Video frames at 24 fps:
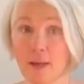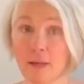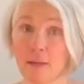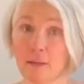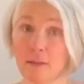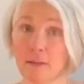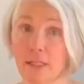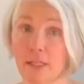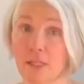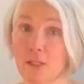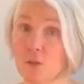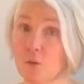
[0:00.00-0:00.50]

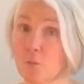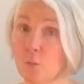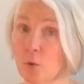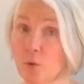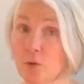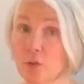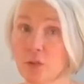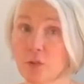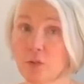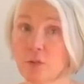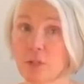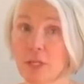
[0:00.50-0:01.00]
then a small
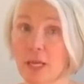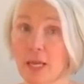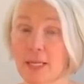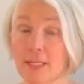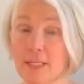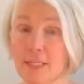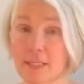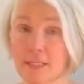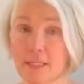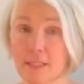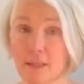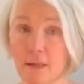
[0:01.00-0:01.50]
suitcase
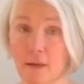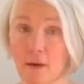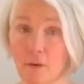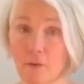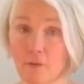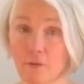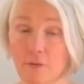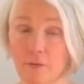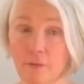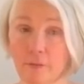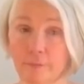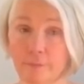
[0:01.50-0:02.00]
is
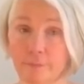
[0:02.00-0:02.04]
enough.